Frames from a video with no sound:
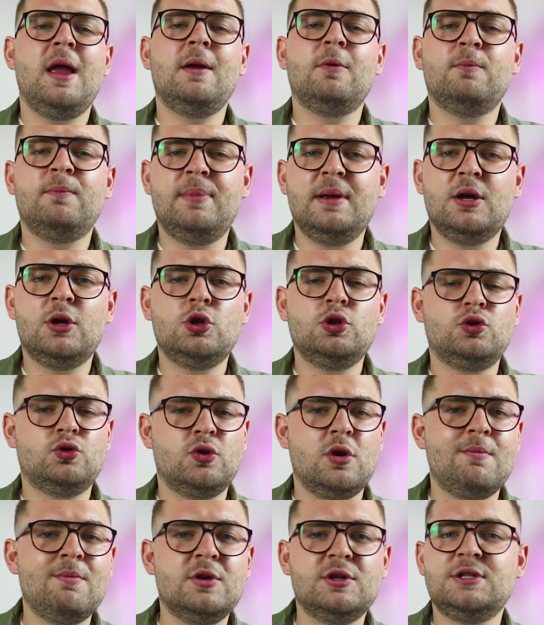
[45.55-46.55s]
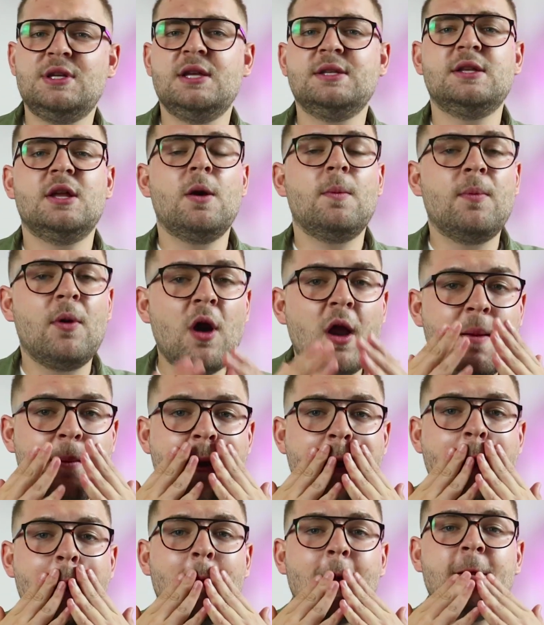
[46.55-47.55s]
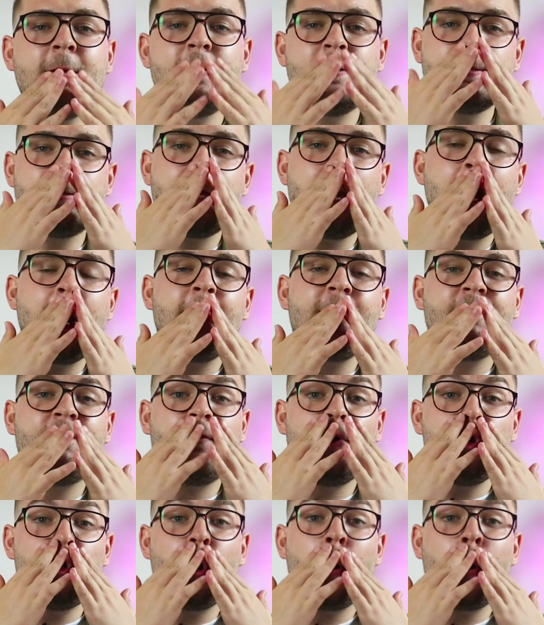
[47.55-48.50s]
and beard trimmer sets that are primarily designed for